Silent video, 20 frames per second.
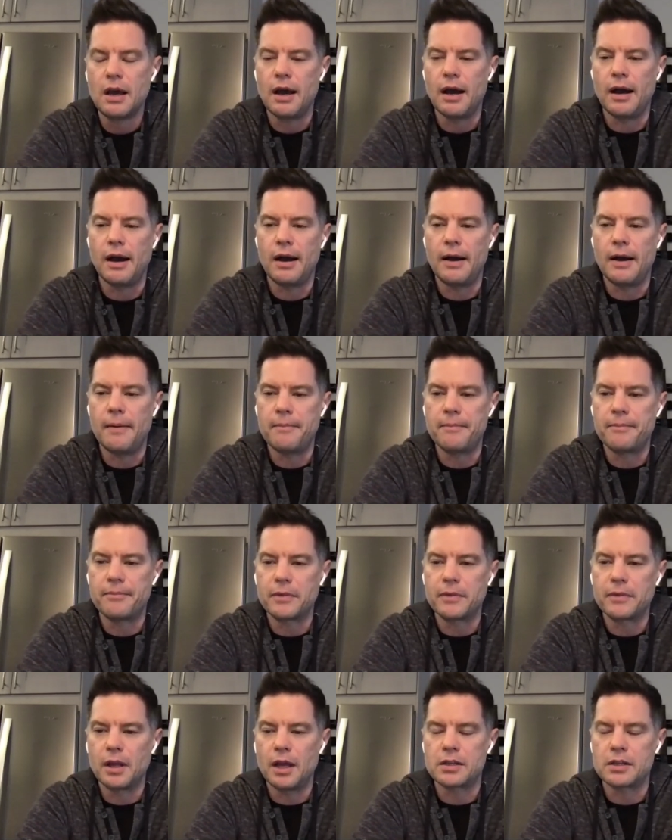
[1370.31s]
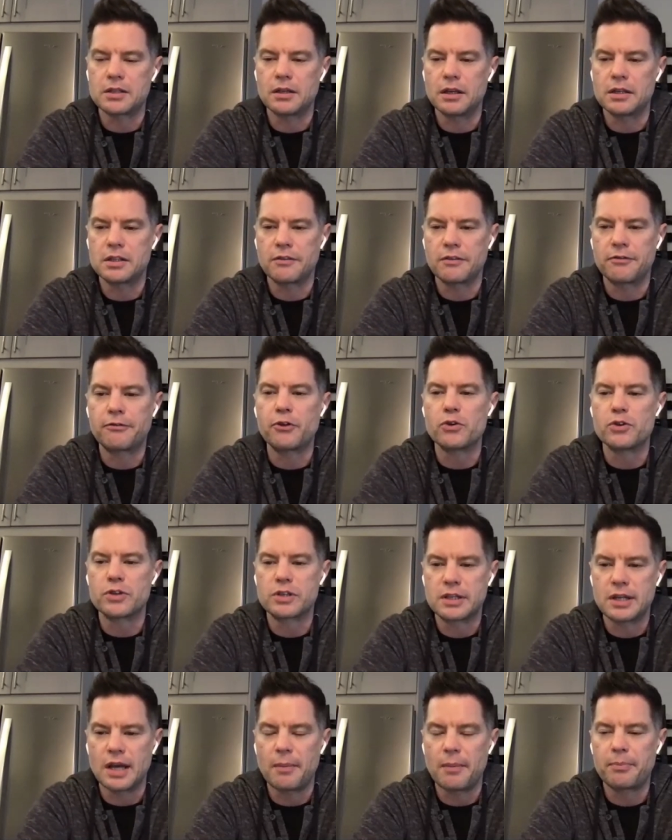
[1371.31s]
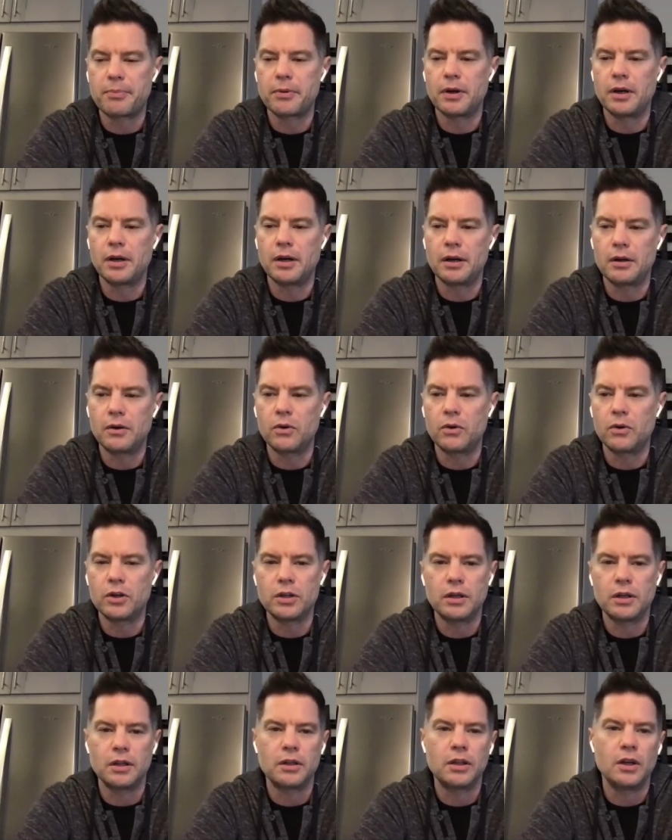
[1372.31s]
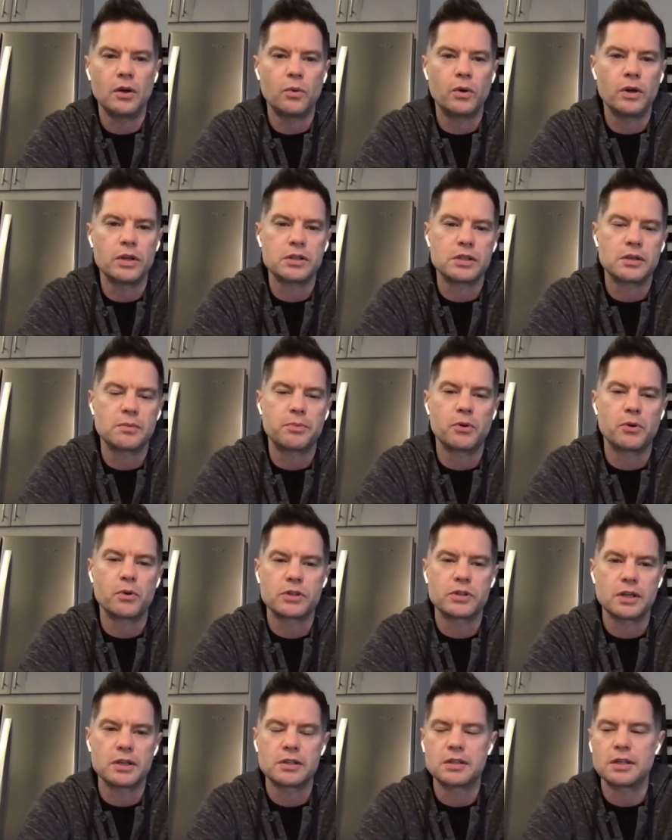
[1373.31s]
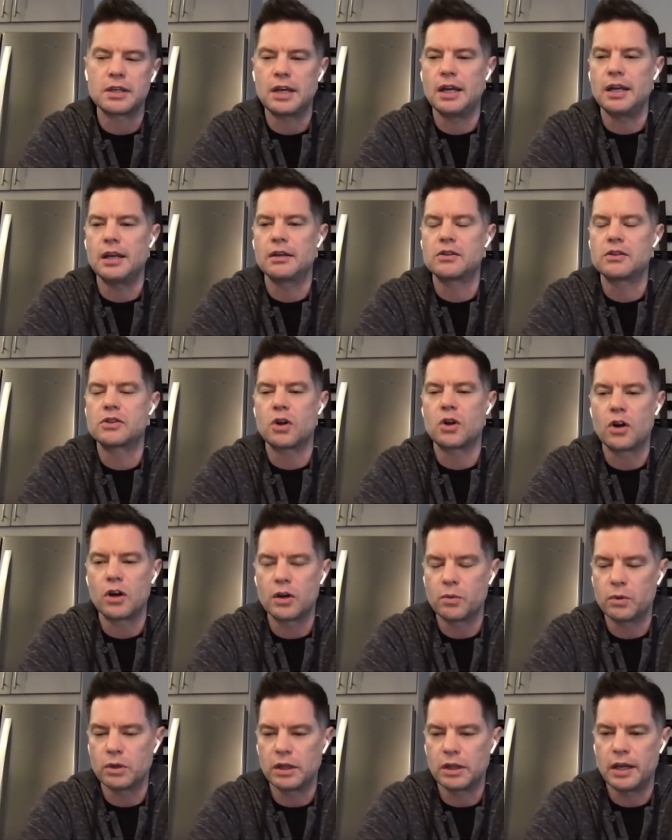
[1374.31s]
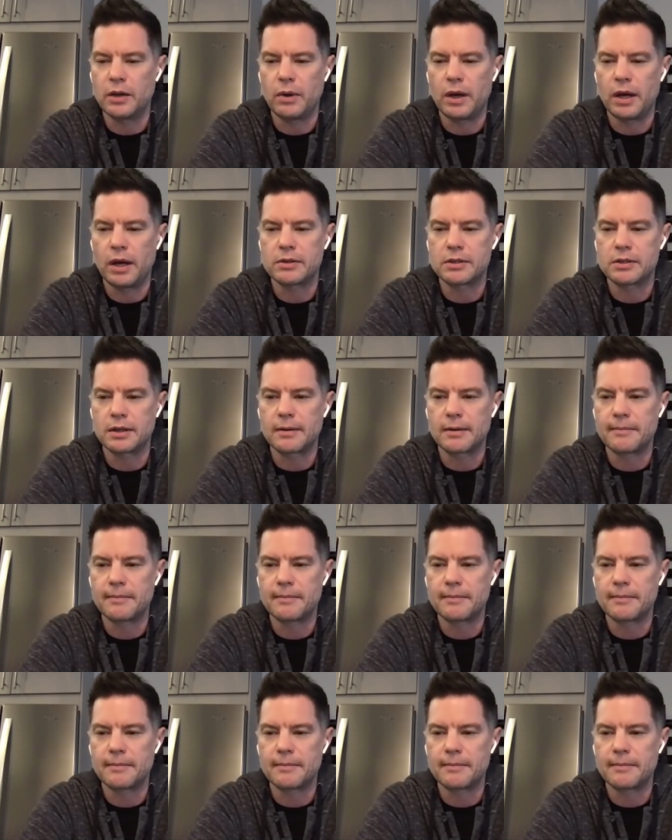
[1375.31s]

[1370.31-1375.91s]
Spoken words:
as a first step, or what is the process to getting started with Laneway housing?